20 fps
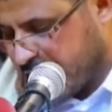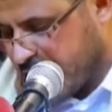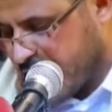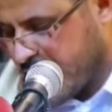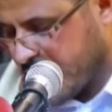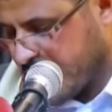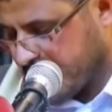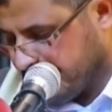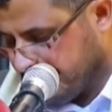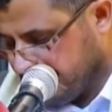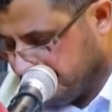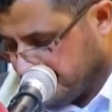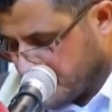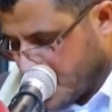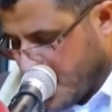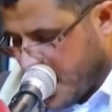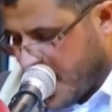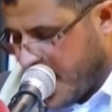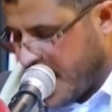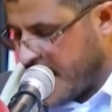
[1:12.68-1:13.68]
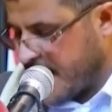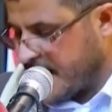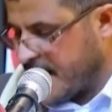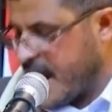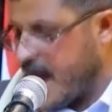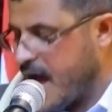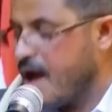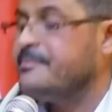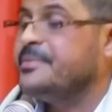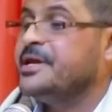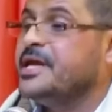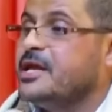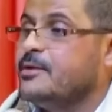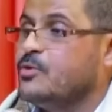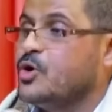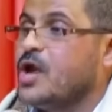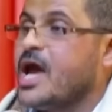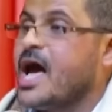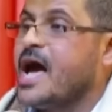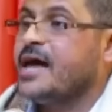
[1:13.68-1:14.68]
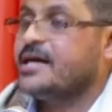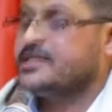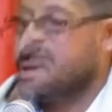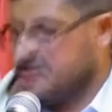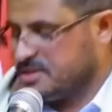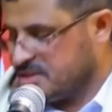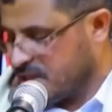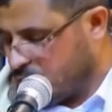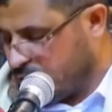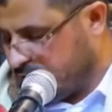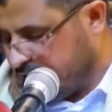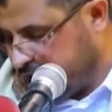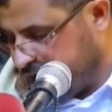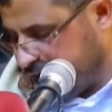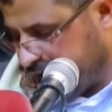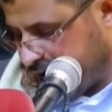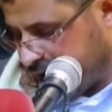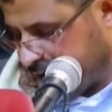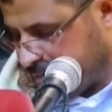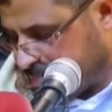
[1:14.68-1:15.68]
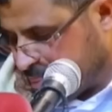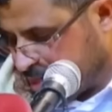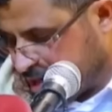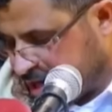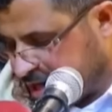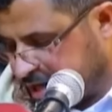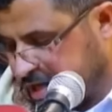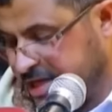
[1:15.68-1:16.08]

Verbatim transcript: navigation, serving the interests of the Israeli enemy.